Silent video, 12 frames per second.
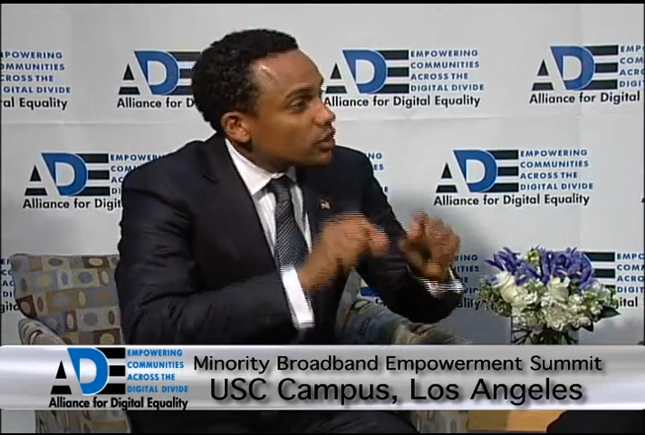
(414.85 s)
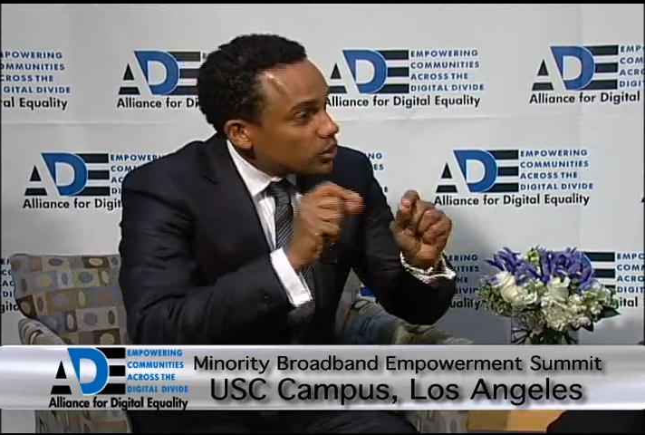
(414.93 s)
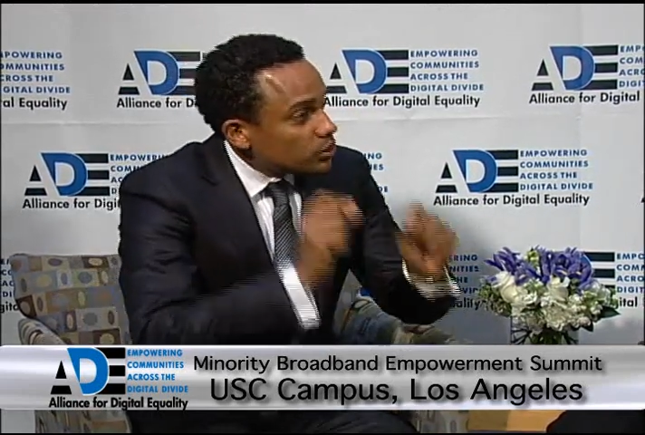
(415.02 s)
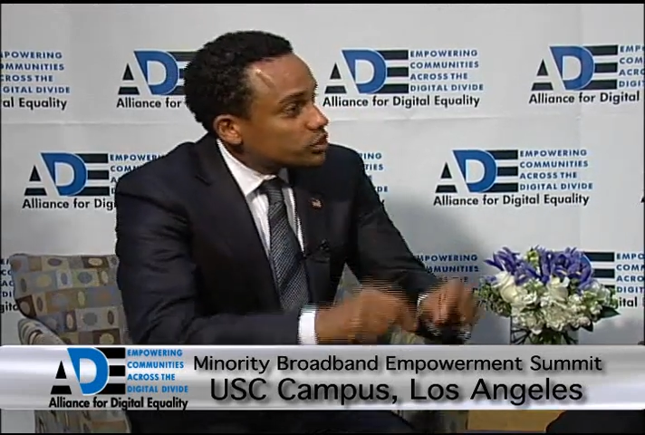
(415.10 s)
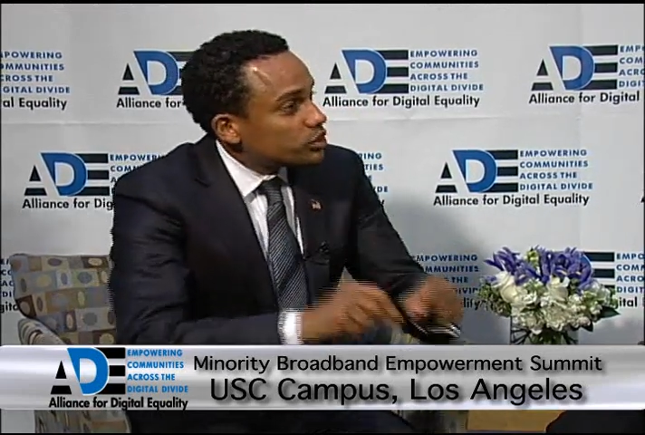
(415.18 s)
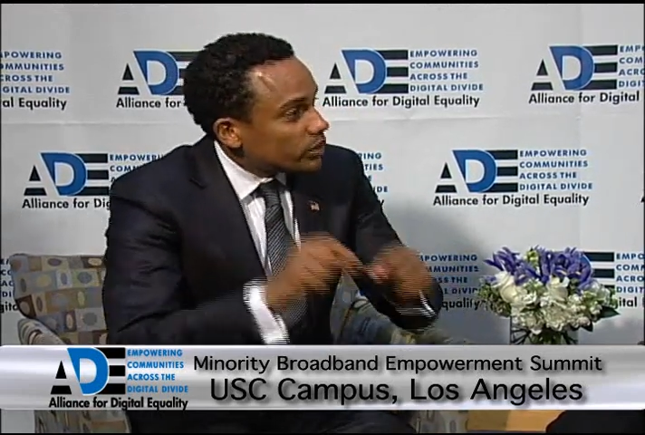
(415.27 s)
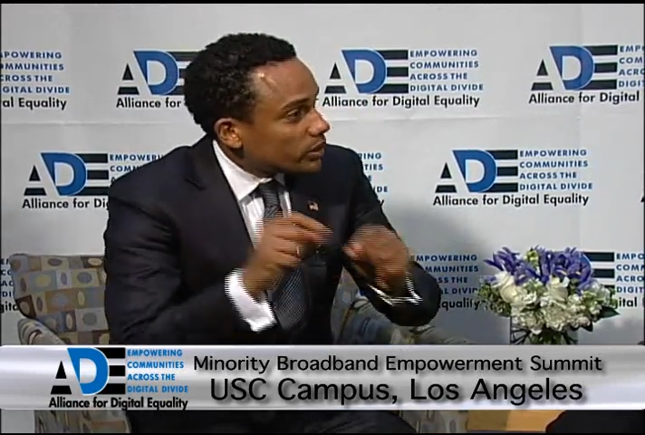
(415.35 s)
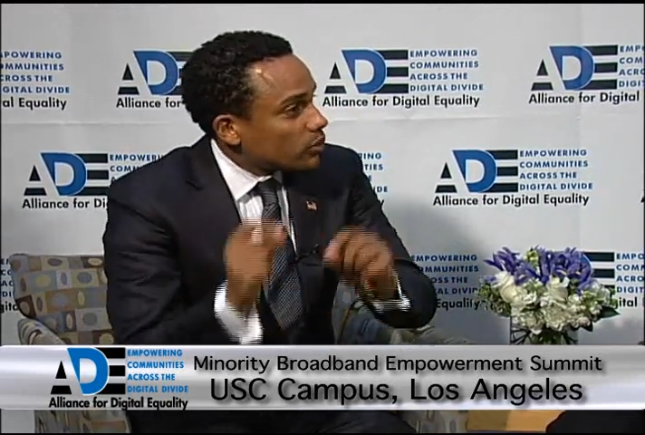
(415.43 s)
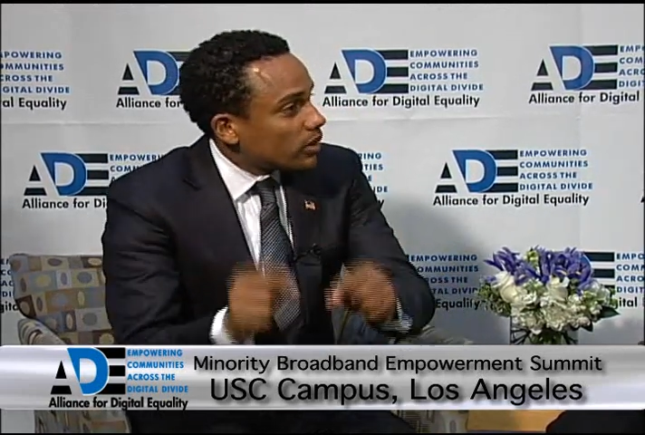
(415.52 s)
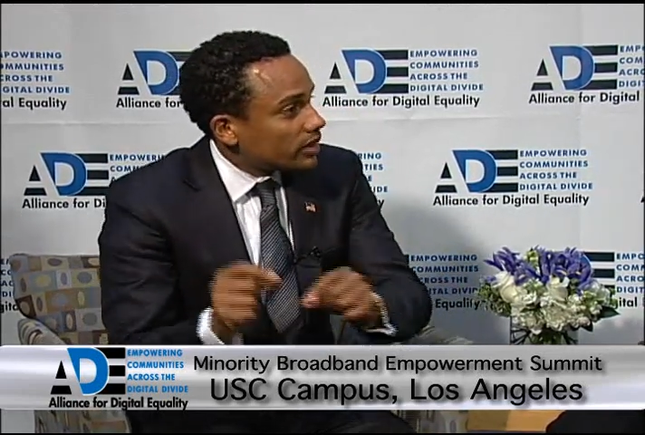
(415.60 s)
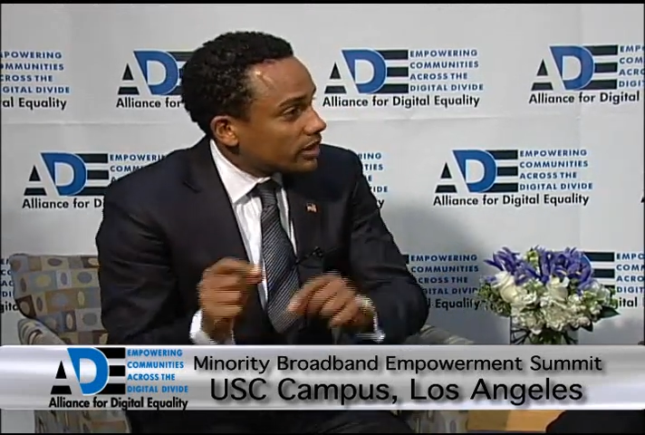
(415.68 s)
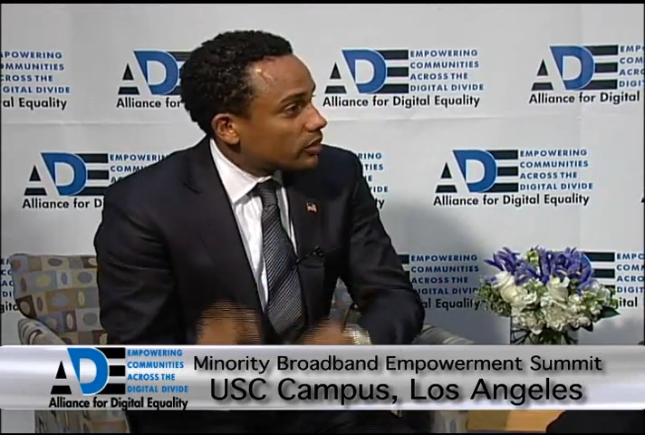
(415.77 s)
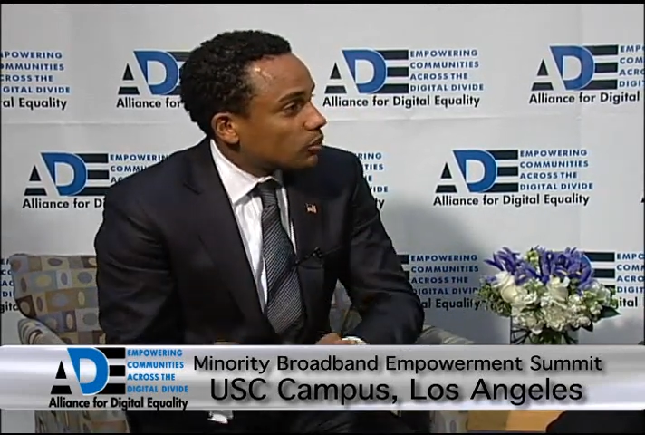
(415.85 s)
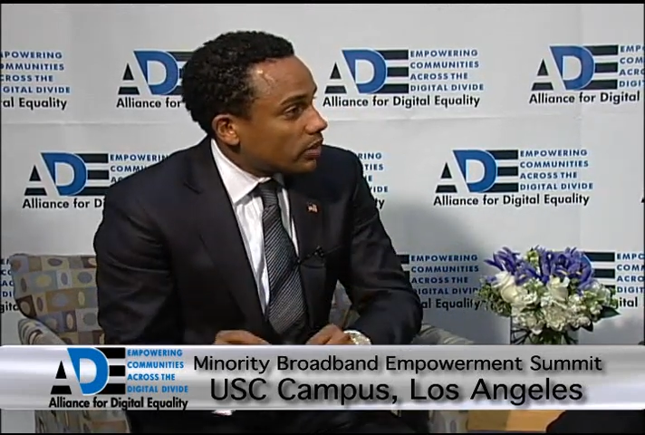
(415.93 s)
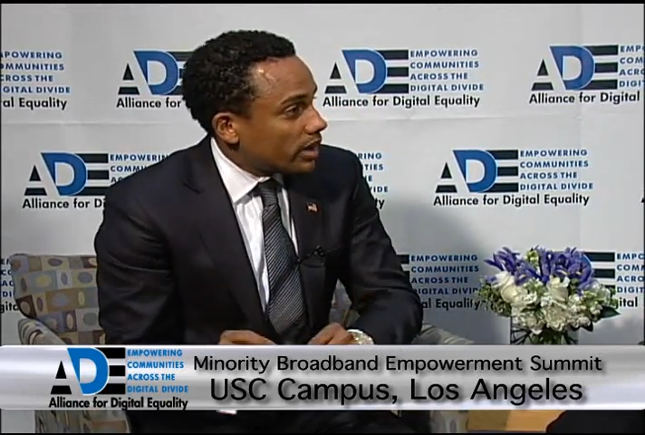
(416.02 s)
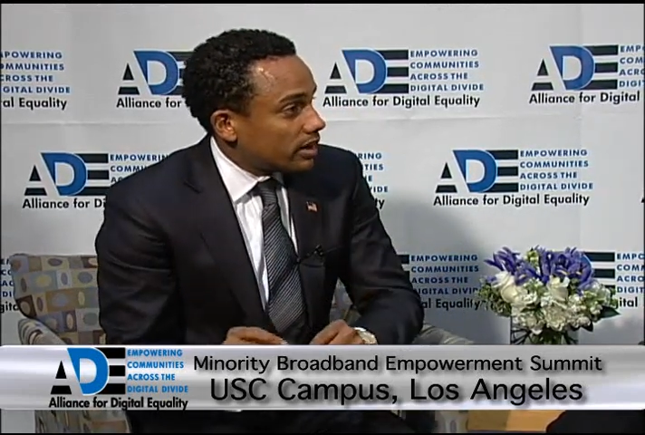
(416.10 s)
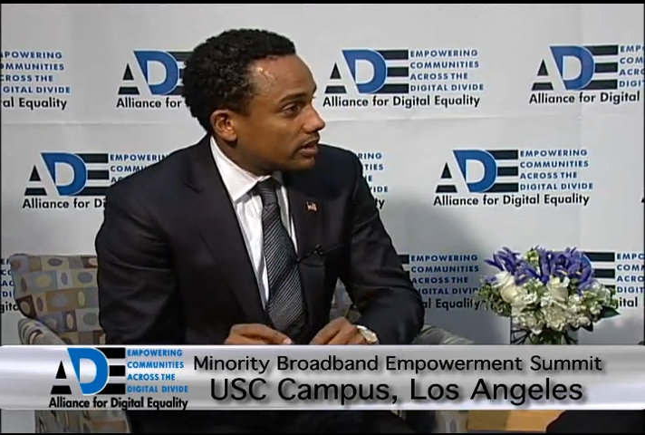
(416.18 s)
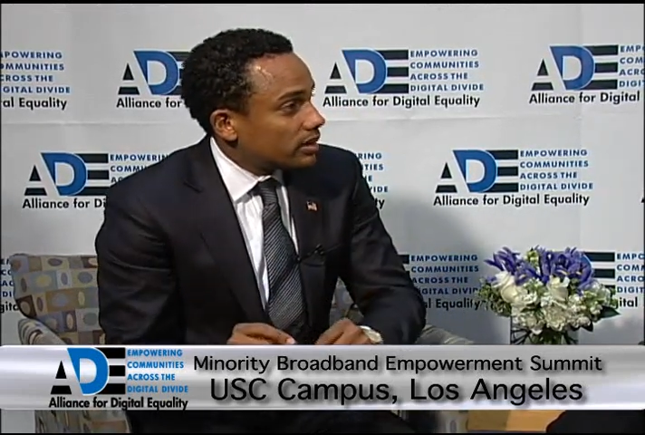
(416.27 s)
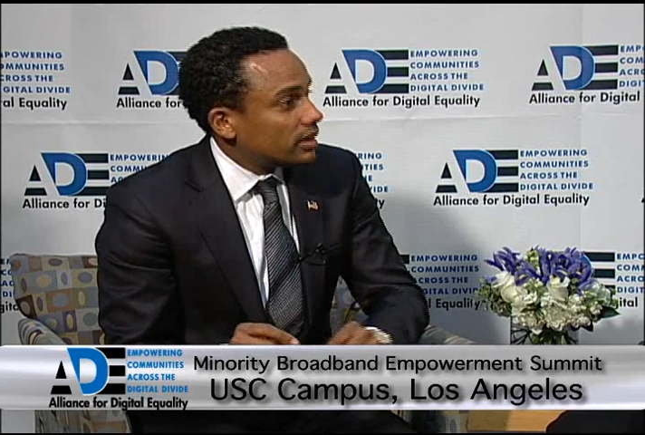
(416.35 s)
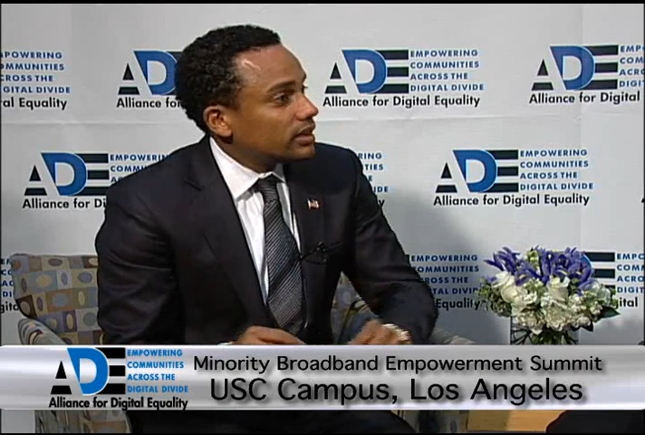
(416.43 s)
who's doing what and where.